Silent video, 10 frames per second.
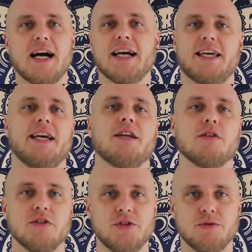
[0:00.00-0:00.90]
I
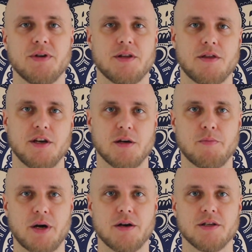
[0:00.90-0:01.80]
cannot do anything
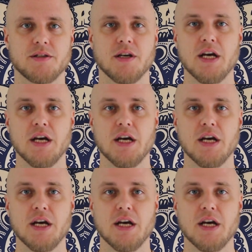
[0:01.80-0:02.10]
about it.